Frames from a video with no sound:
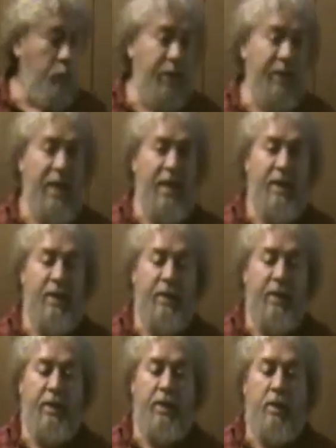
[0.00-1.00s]
looking at it
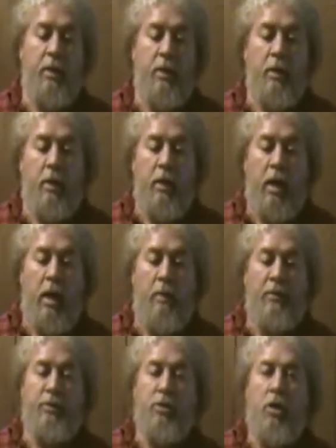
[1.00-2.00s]
again.
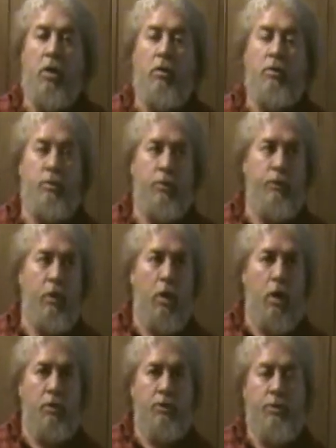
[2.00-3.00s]
It's called The
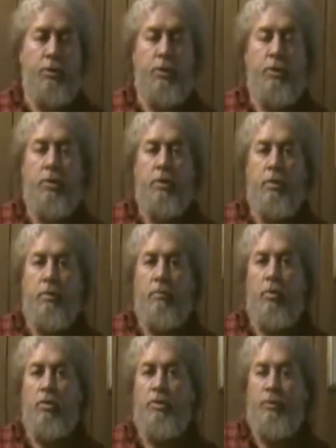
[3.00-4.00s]
Lost
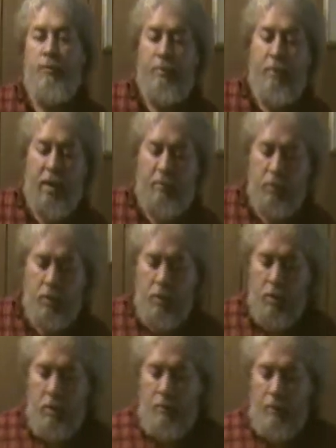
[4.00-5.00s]
Books of the Bible,
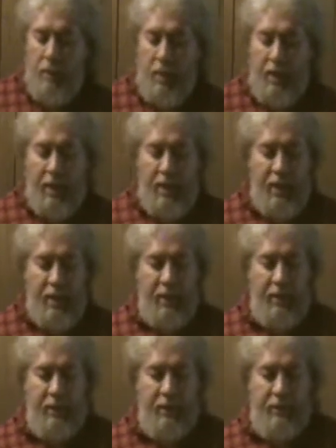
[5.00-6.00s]

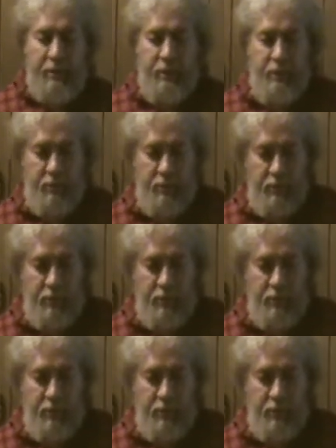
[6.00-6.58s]
and